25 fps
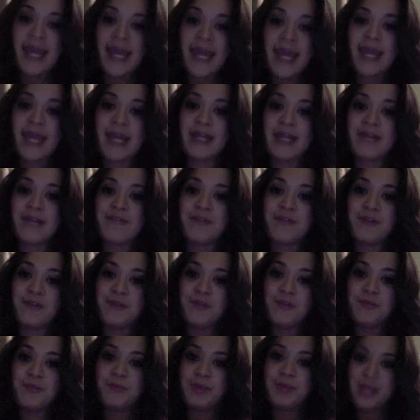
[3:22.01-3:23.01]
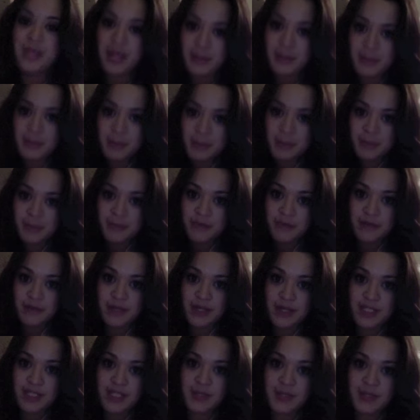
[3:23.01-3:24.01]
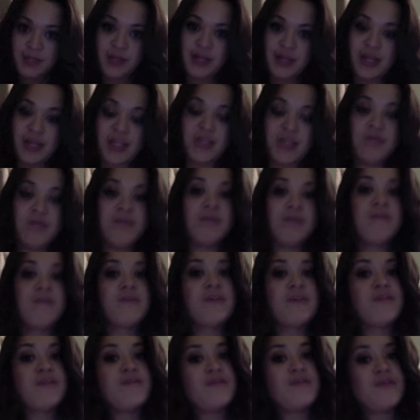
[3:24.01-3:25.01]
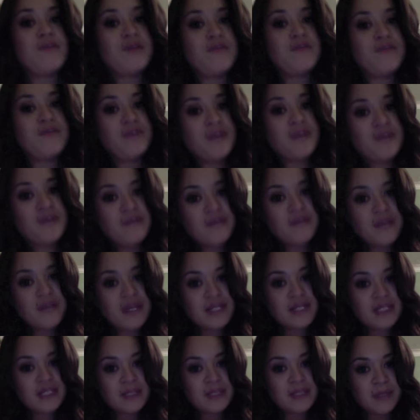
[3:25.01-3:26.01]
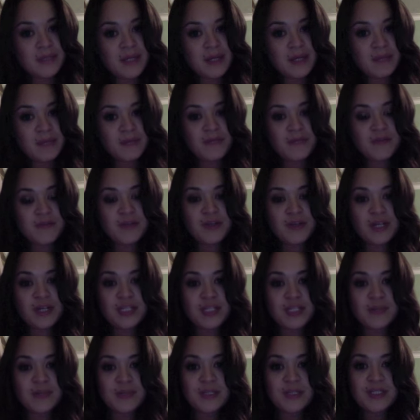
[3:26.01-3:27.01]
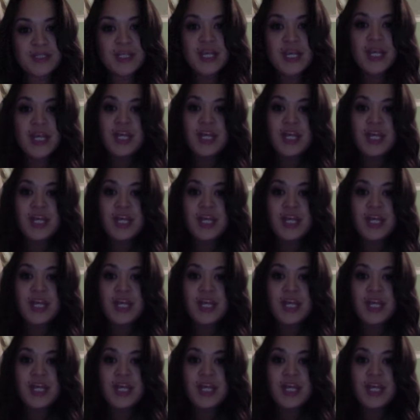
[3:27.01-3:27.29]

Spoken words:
And if you become a preferred customer and you refer 4 of your friends to become preferred customers,